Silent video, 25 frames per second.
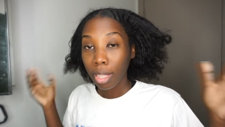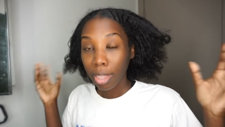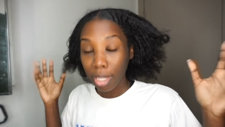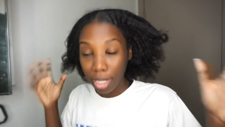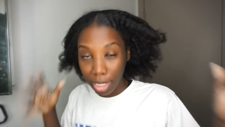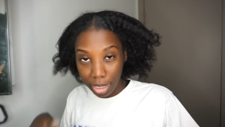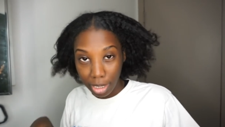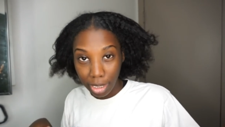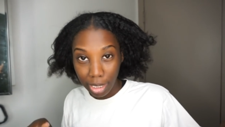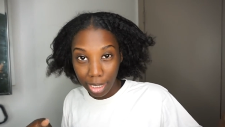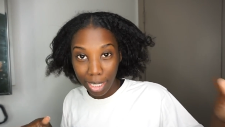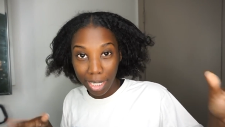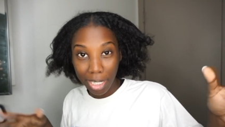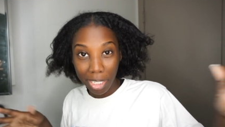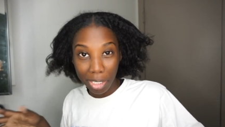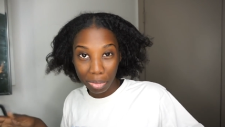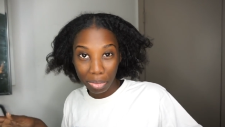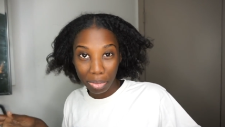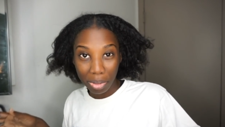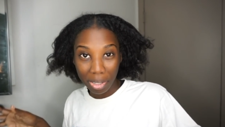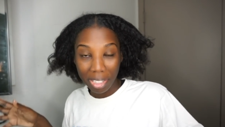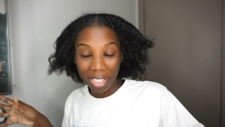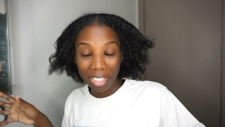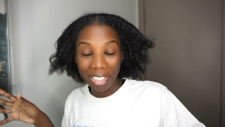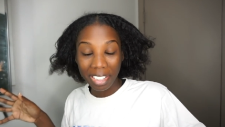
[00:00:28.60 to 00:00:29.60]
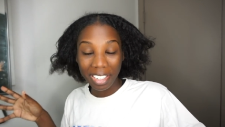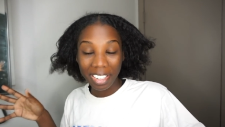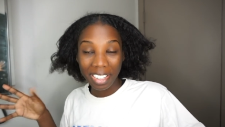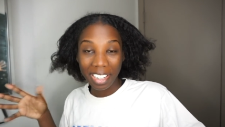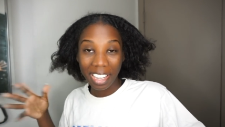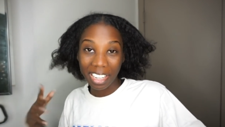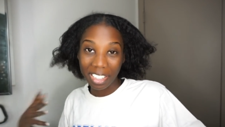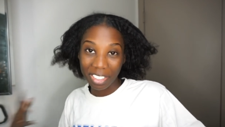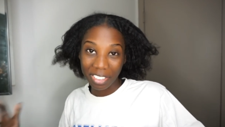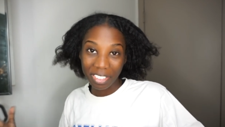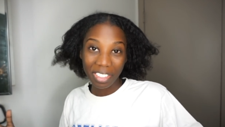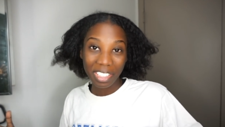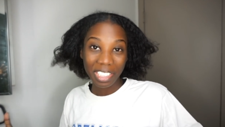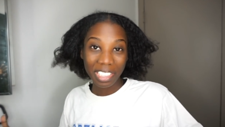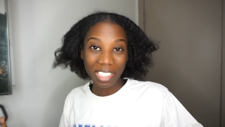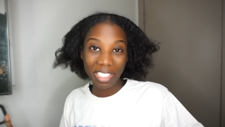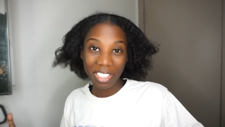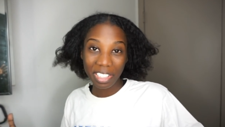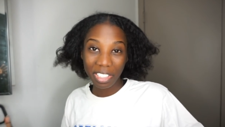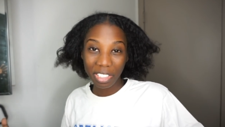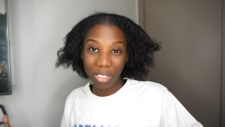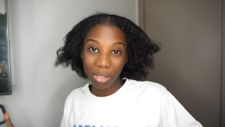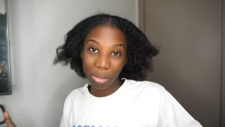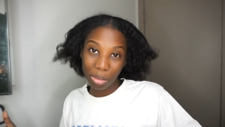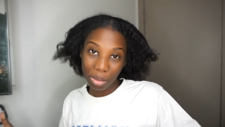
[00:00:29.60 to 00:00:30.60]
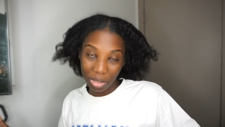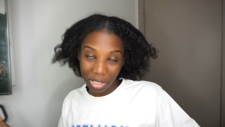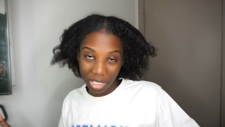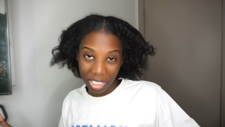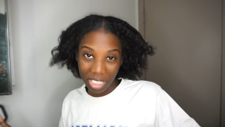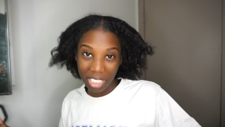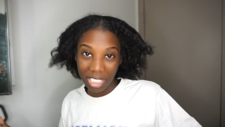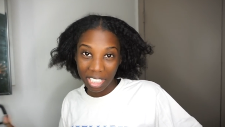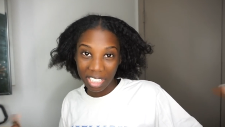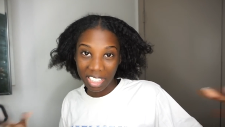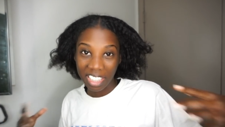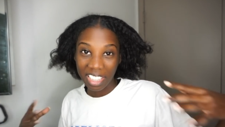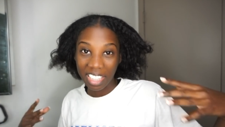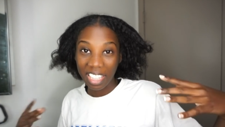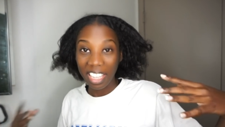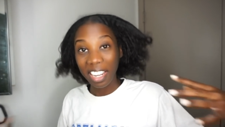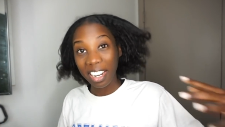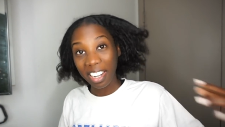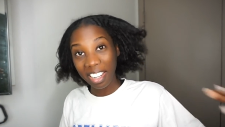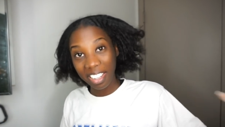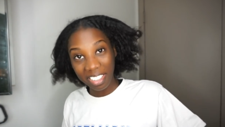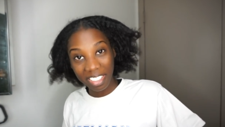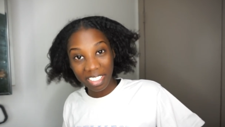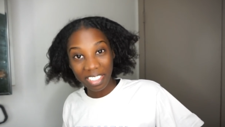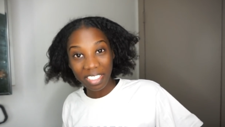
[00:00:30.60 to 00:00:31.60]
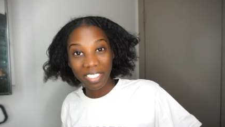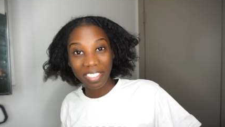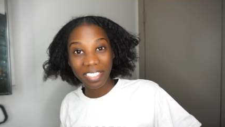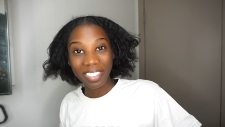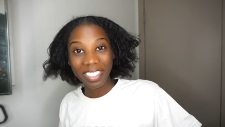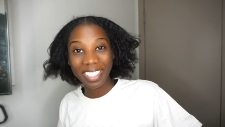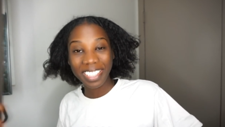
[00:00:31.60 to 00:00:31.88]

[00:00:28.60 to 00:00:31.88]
this is what I do. This is the routine that I do.